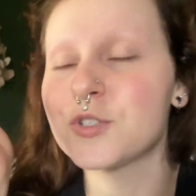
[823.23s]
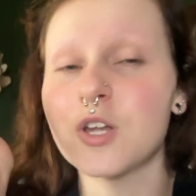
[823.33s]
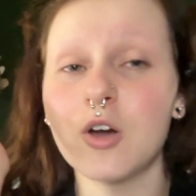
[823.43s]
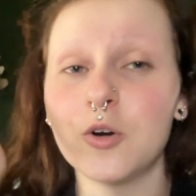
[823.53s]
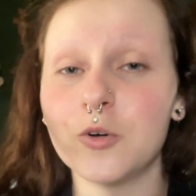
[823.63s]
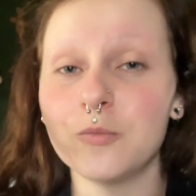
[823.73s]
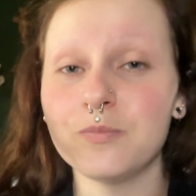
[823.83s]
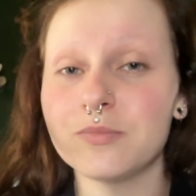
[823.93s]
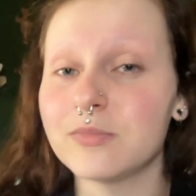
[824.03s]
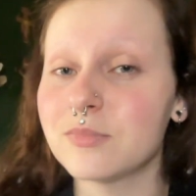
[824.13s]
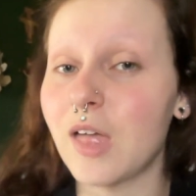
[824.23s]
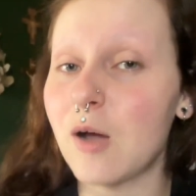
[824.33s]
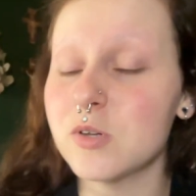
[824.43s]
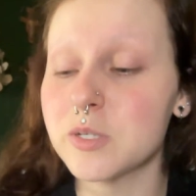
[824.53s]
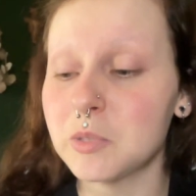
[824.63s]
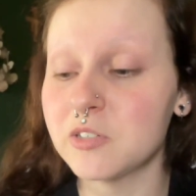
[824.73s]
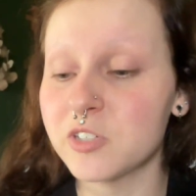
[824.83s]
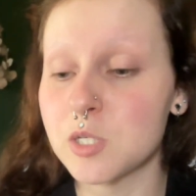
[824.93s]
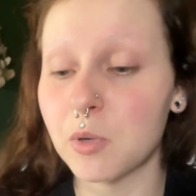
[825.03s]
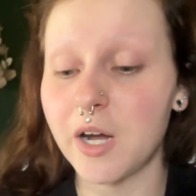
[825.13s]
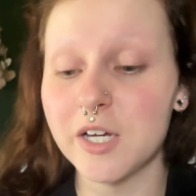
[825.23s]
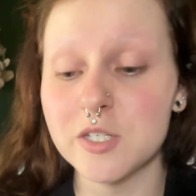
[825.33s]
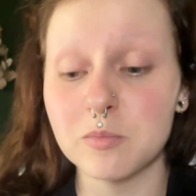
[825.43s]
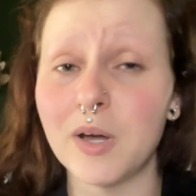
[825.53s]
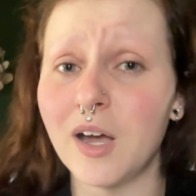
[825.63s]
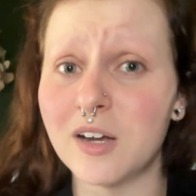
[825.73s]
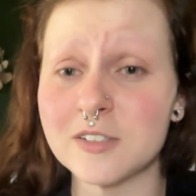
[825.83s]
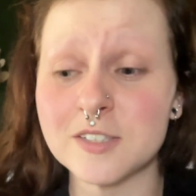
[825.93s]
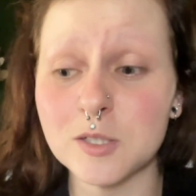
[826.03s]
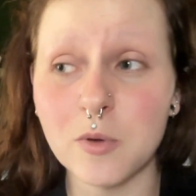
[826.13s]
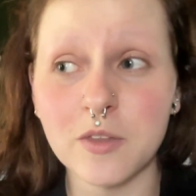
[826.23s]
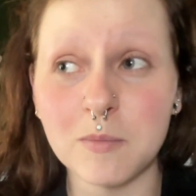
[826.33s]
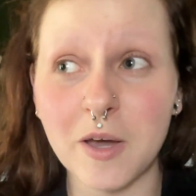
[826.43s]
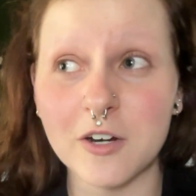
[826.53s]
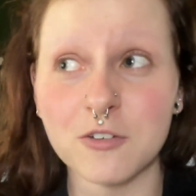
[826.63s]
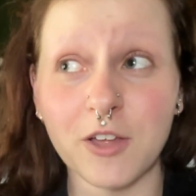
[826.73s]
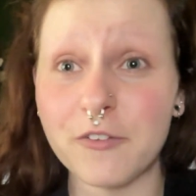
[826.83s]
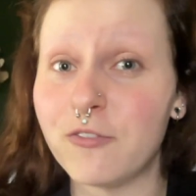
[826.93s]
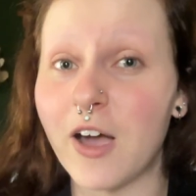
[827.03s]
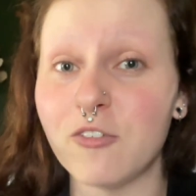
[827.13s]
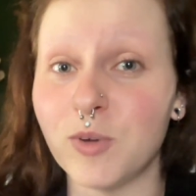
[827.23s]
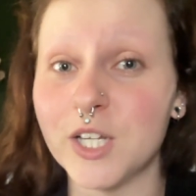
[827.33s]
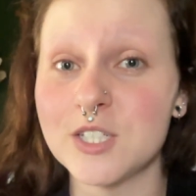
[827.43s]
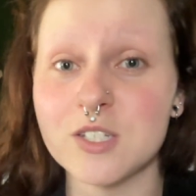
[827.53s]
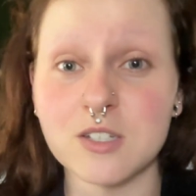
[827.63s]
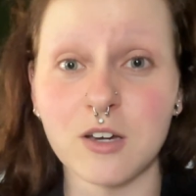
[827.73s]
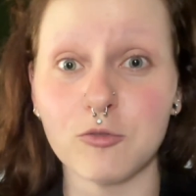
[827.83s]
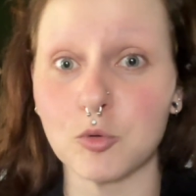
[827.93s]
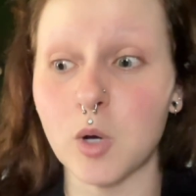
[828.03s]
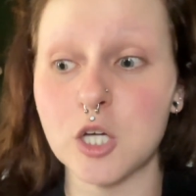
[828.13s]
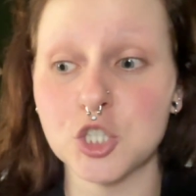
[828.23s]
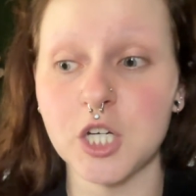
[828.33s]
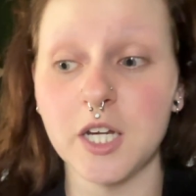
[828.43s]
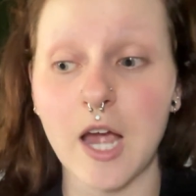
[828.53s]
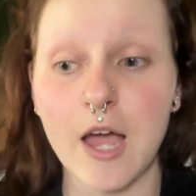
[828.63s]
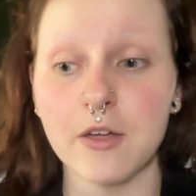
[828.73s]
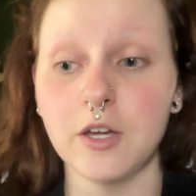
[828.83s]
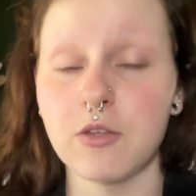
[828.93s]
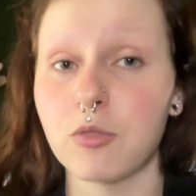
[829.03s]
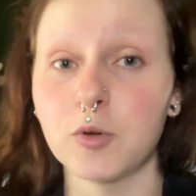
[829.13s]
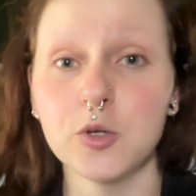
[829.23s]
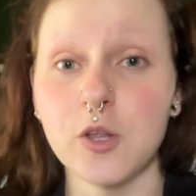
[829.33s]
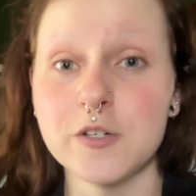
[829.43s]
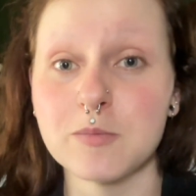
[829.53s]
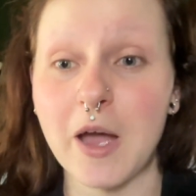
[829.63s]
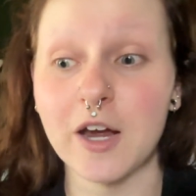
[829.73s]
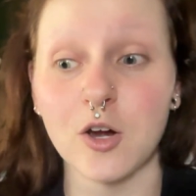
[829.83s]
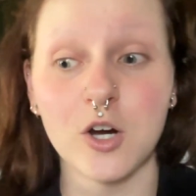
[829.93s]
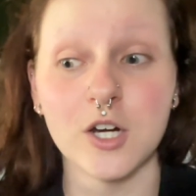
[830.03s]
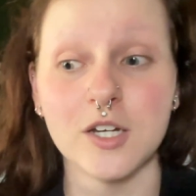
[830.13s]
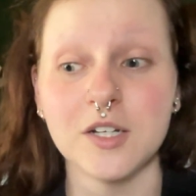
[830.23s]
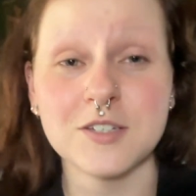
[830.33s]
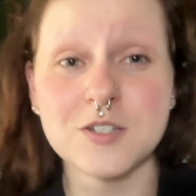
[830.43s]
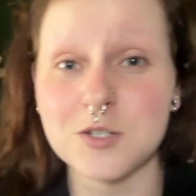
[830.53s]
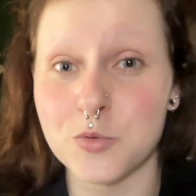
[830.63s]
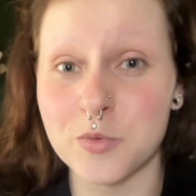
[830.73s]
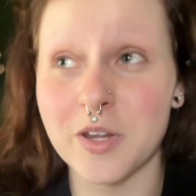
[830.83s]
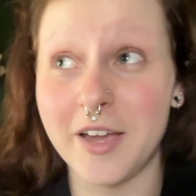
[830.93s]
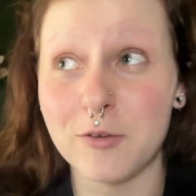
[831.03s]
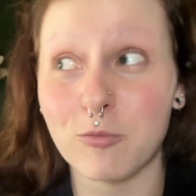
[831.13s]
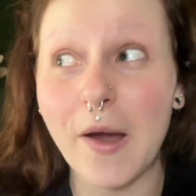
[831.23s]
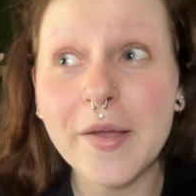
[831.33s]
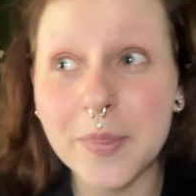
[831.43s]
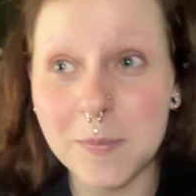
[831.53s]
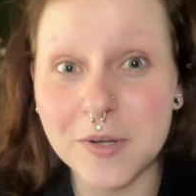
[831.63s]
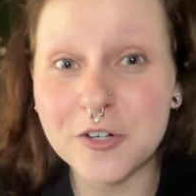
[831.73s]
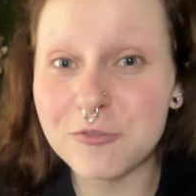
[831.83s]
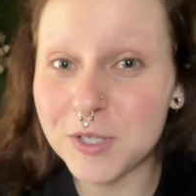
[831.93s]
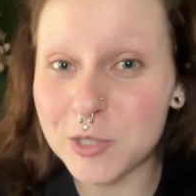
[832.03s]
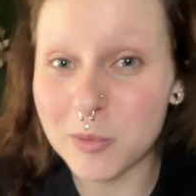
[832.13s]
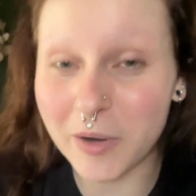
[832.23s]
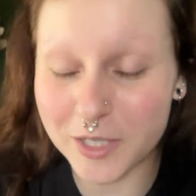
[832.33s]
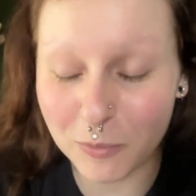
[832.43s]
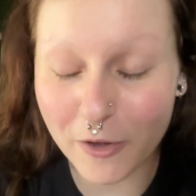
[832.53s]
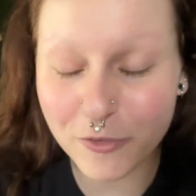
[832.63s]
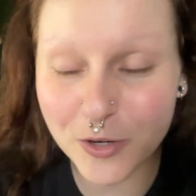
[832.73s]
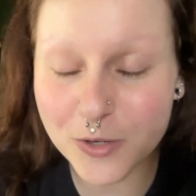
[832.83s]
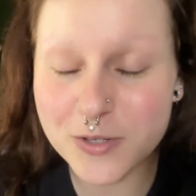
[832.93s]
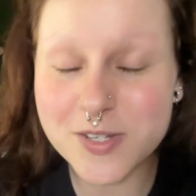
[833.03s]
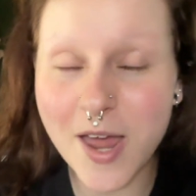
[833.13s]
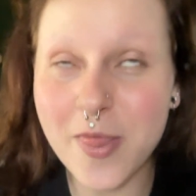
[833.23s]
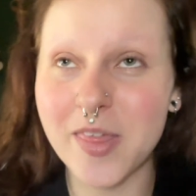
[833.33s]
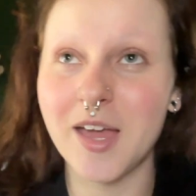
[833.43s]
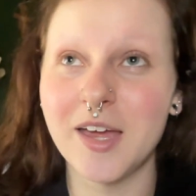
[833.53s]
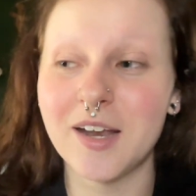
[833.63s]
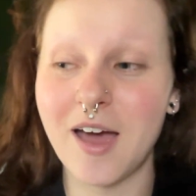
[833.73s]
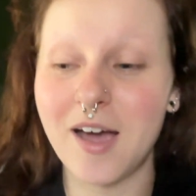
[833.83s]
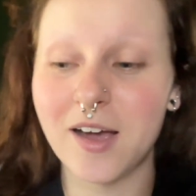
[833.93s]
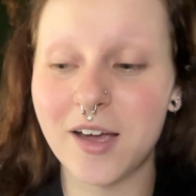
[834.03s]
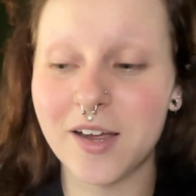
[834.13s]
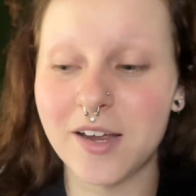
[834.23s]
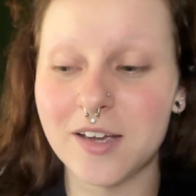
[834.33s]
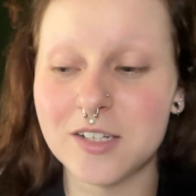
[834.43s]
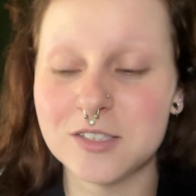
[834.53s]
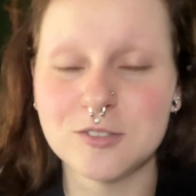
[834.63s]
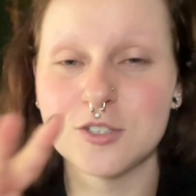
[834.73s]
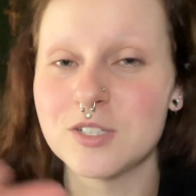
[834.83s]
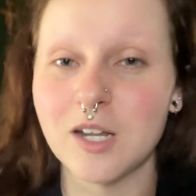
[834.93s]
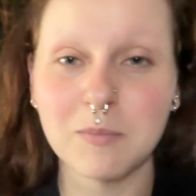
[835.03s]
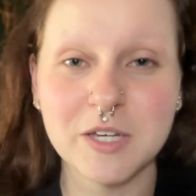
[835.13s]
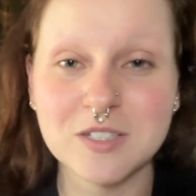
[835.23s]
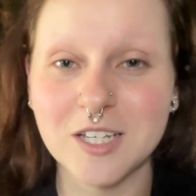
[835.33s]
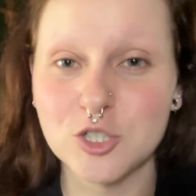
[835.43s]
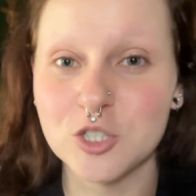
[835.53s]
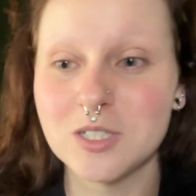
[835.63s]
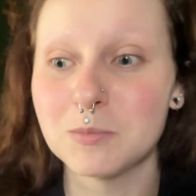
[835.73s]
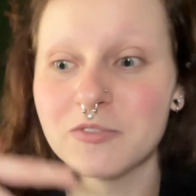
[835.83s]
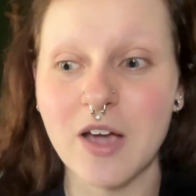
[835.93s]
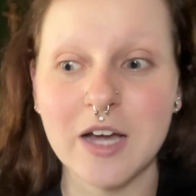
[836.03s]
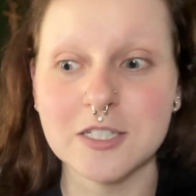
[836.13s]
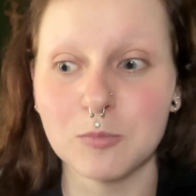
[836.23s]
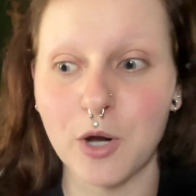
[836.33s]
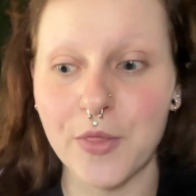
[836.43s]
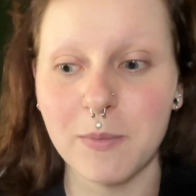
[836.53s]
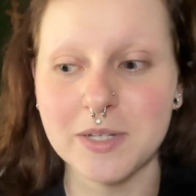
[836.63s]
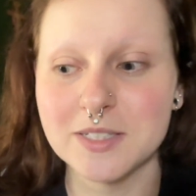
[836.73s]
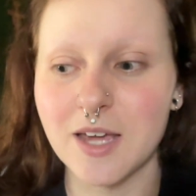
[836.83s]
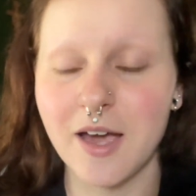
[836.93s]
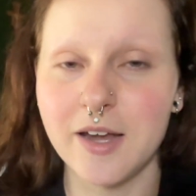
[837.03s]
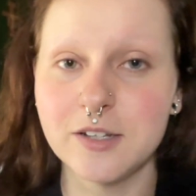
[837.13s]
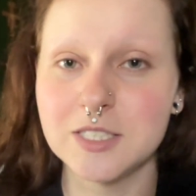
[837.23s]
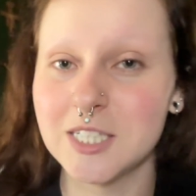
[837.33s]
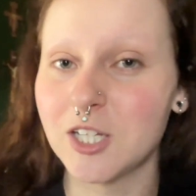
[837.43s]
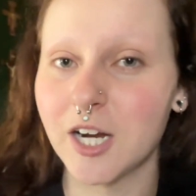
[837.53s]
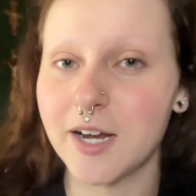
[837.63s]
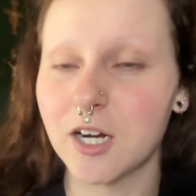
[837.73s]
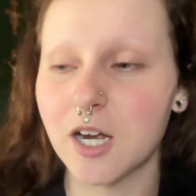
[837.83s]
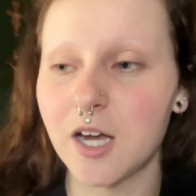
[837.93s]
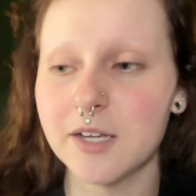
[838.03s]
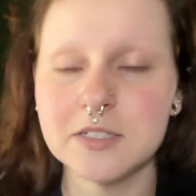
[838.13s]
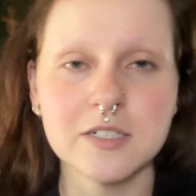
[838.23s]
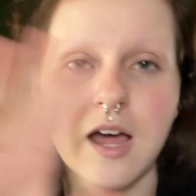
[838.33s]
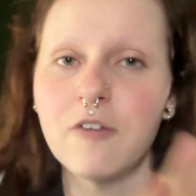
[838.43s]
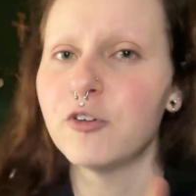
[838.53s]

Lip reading: So that was a bit of a surprise, but honestly, within a matter of like 5 minutes of rushing, I threw clothes back on because this was like right in the middle of me doing my Depop photos, and then I just set up my station super fast, brought them inside, did their haircut, did not